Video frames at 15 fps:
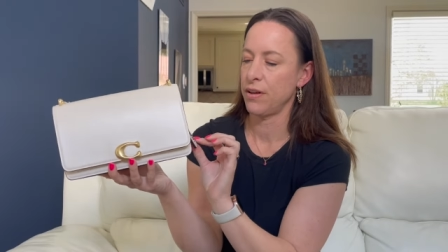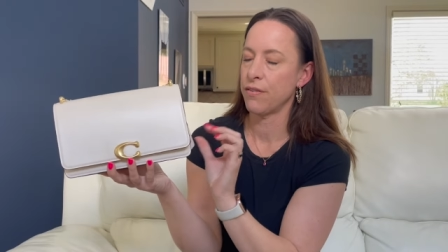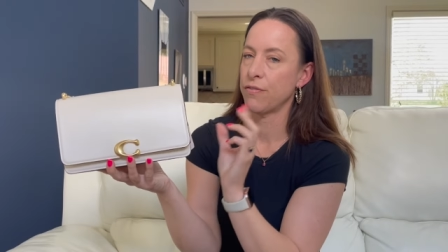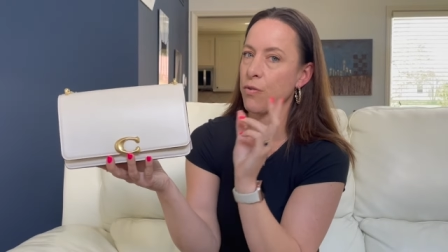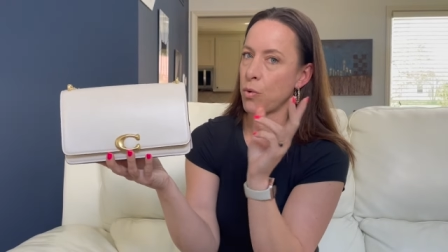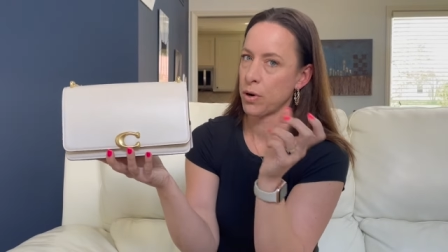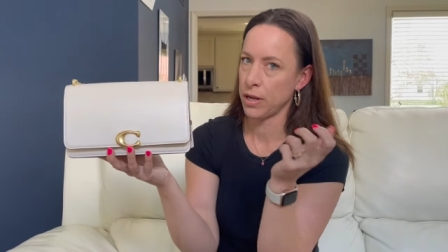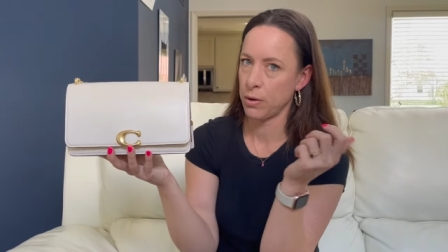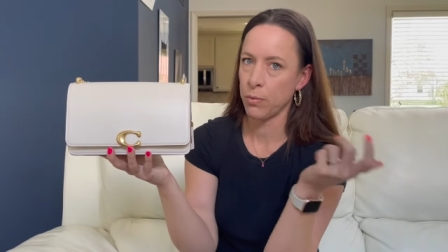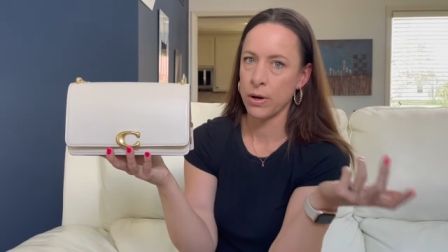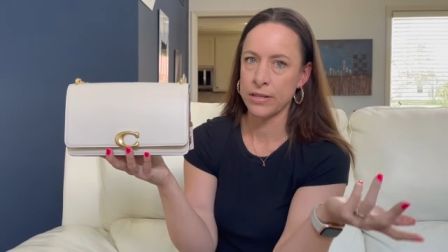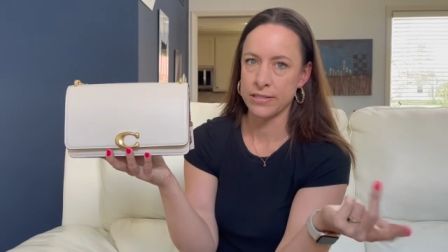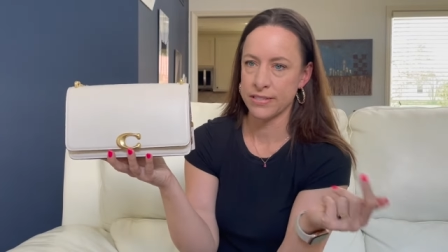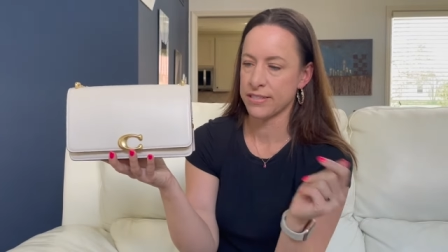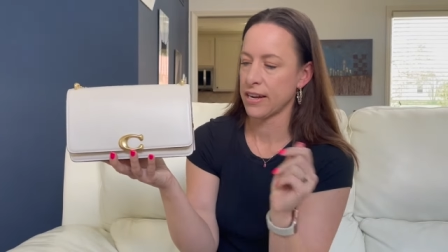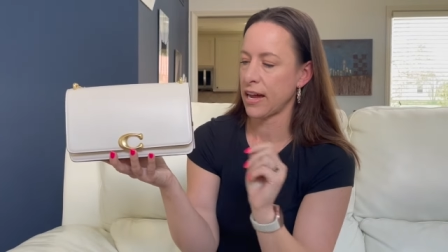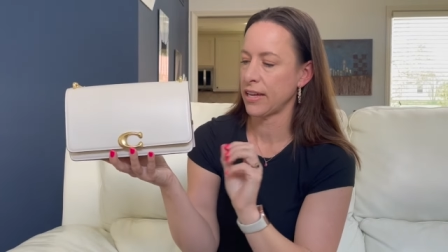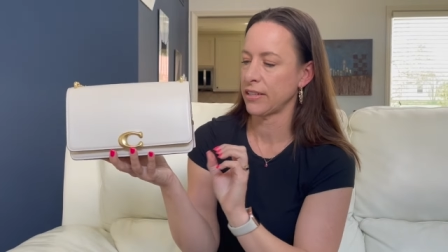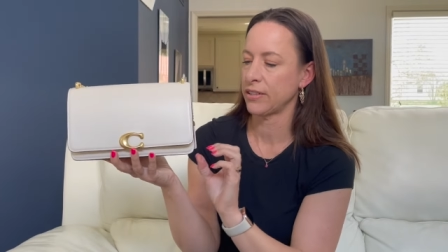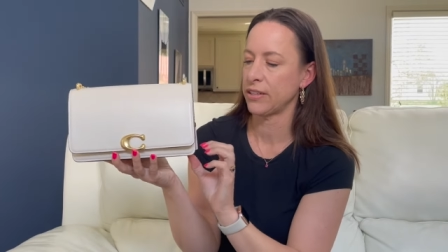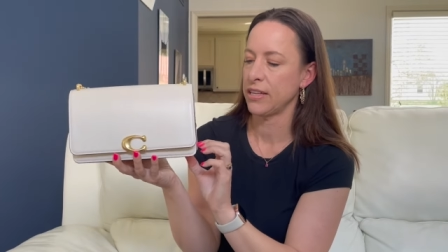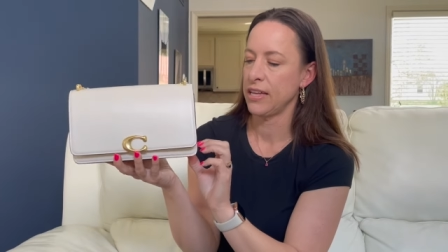1941
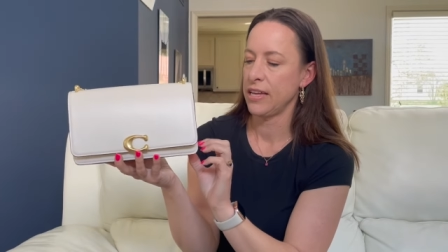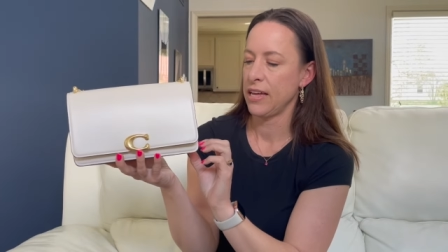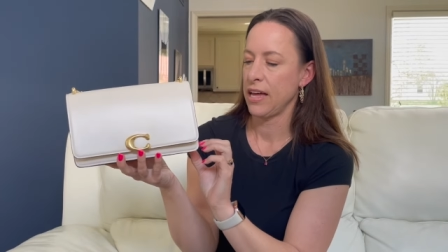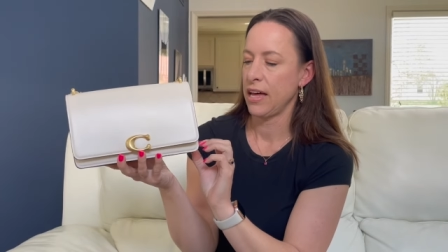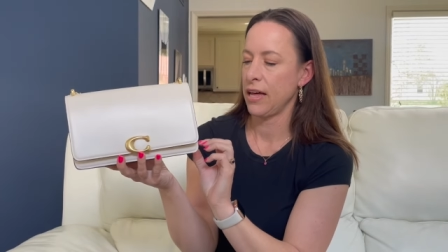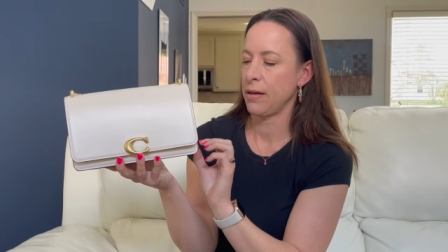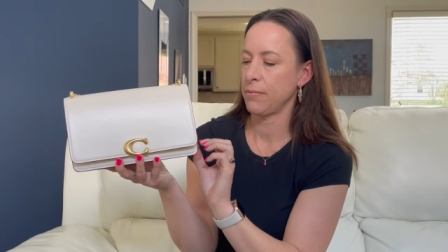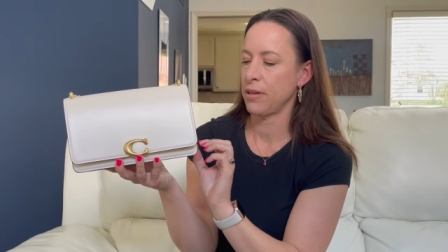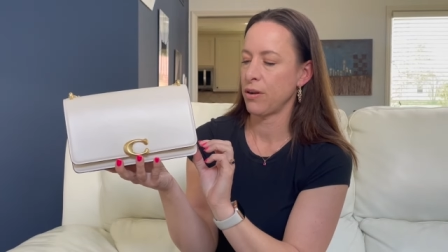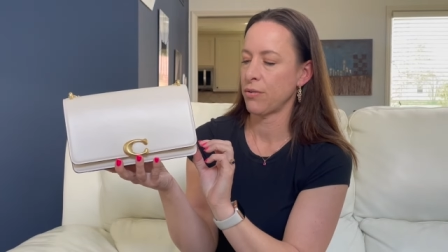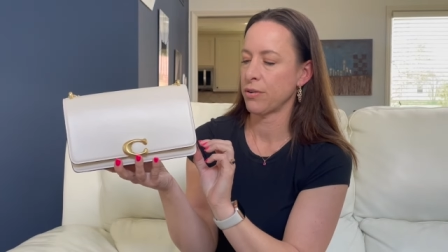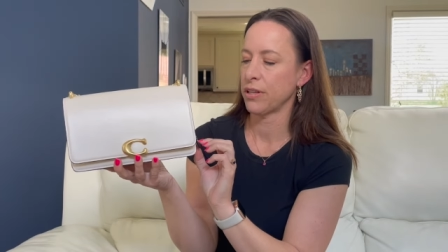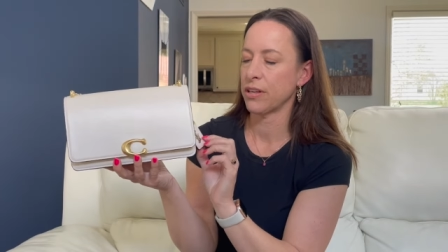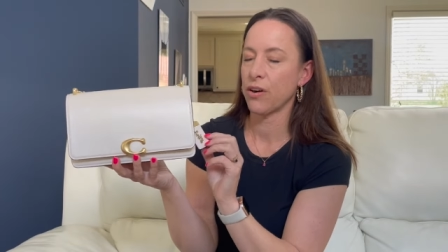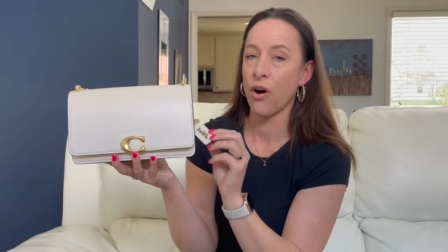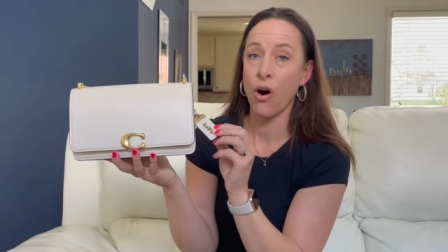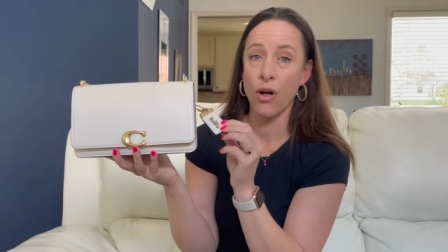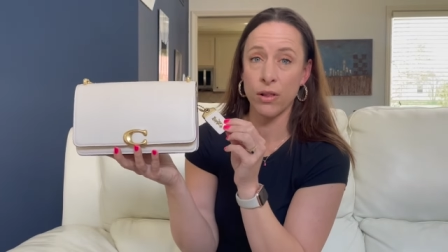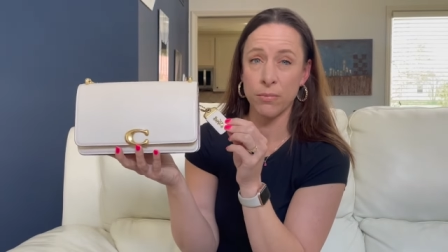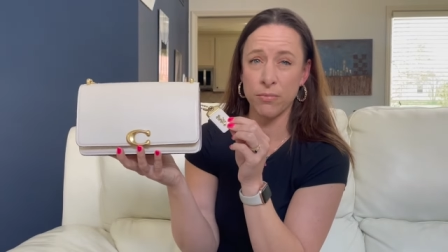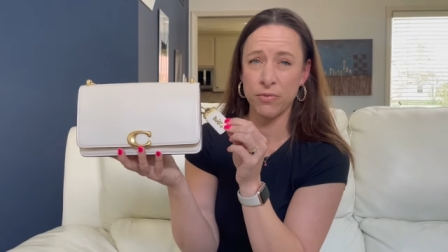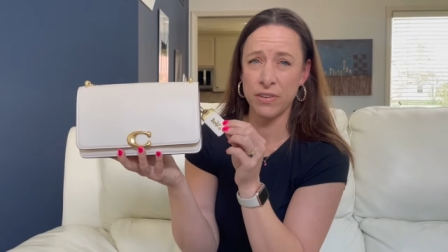style. Um, they don't really call
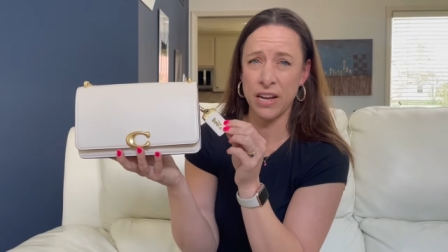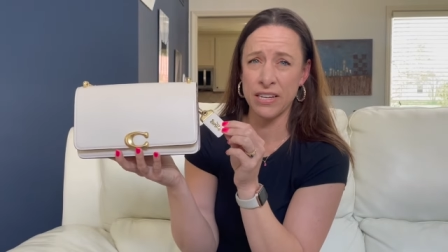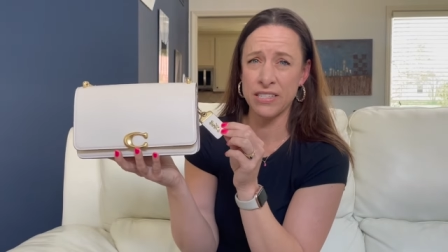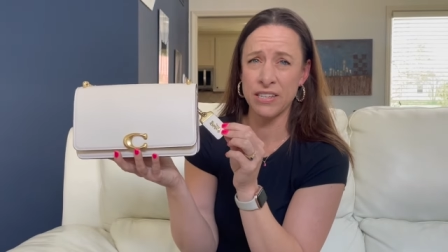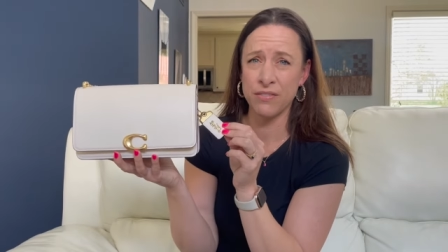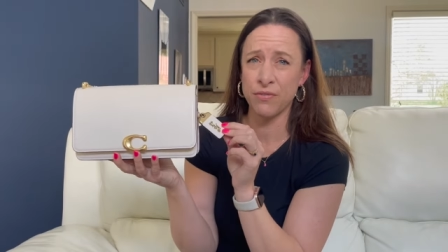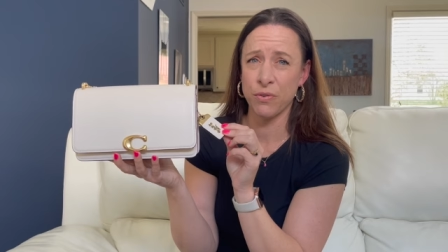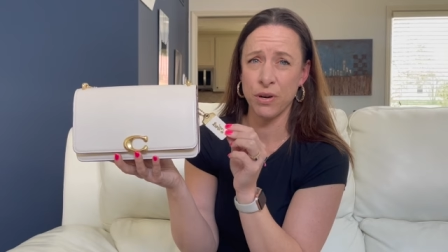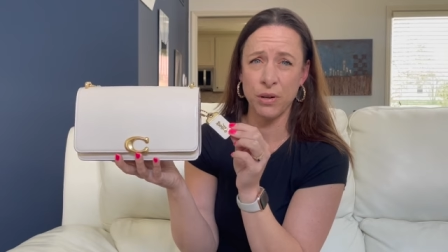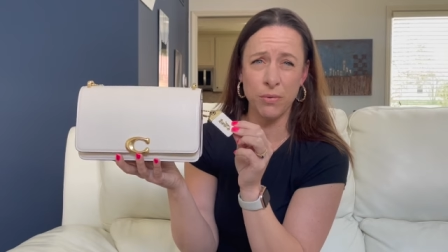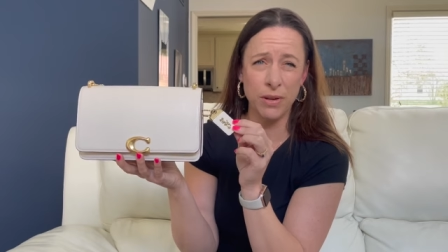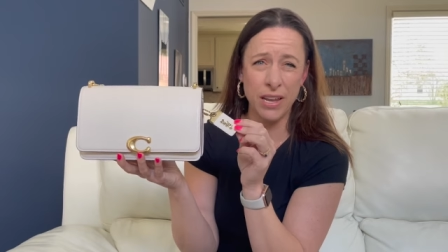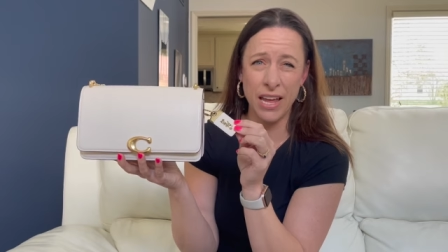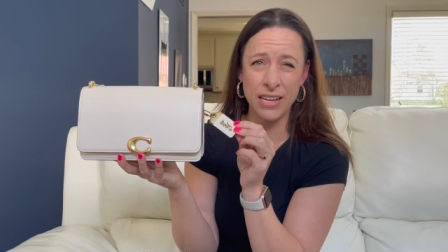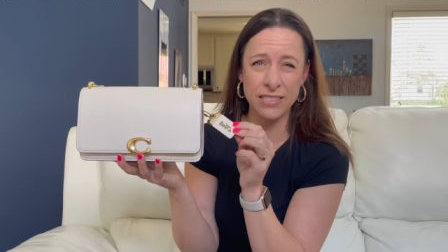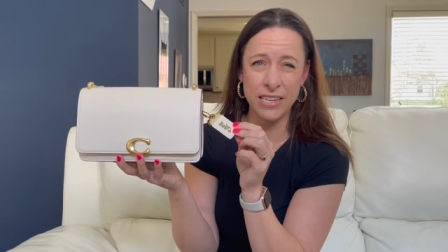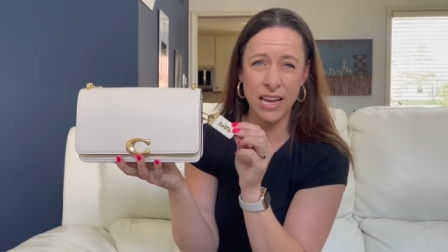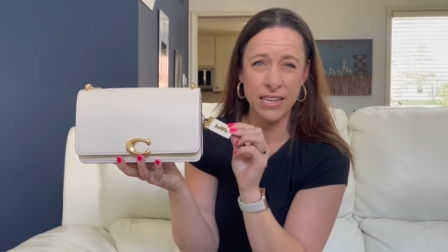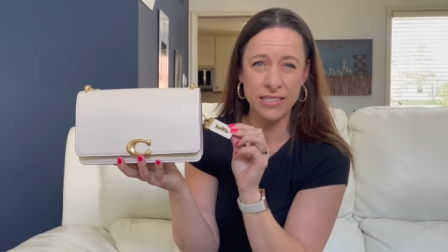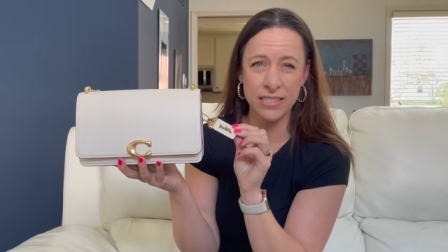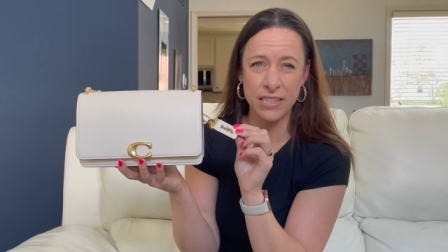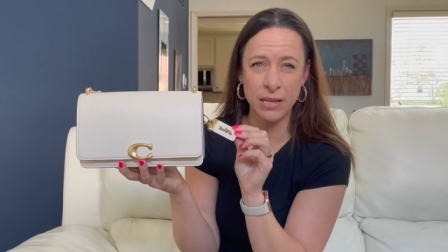them 1941 hang
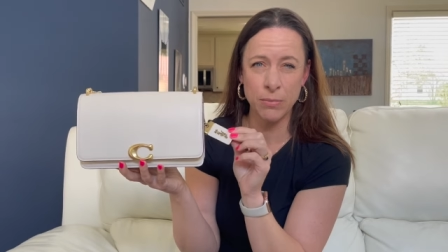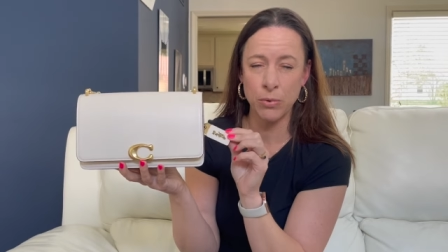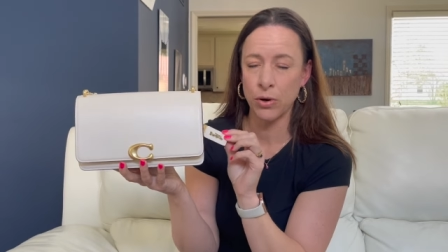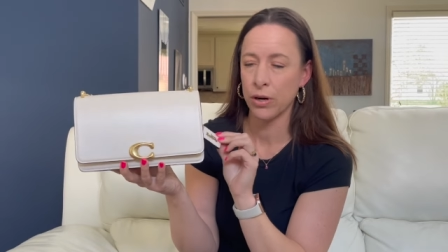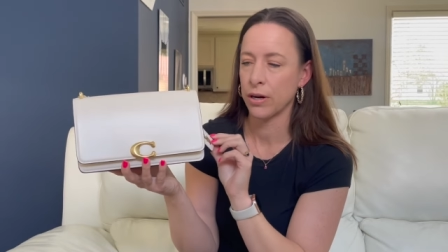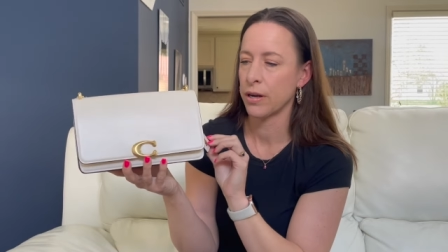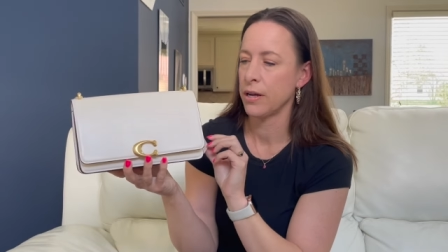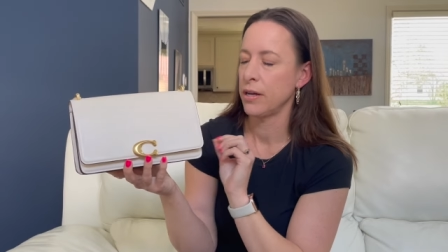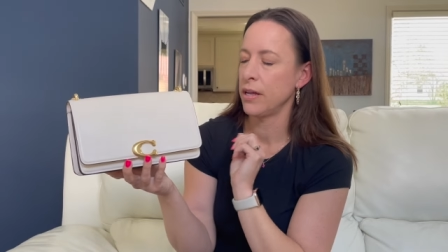tags anymore.